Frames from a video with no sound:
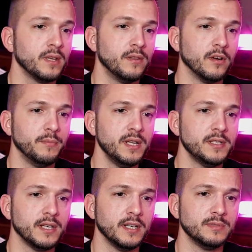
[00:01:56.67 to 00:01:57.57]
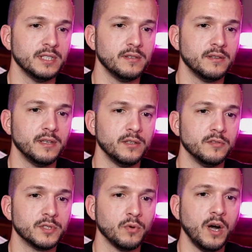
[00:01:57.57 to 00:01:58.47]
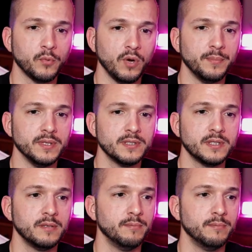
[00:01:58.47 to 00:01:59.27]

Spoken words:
There are many times that you think you swapped weapons,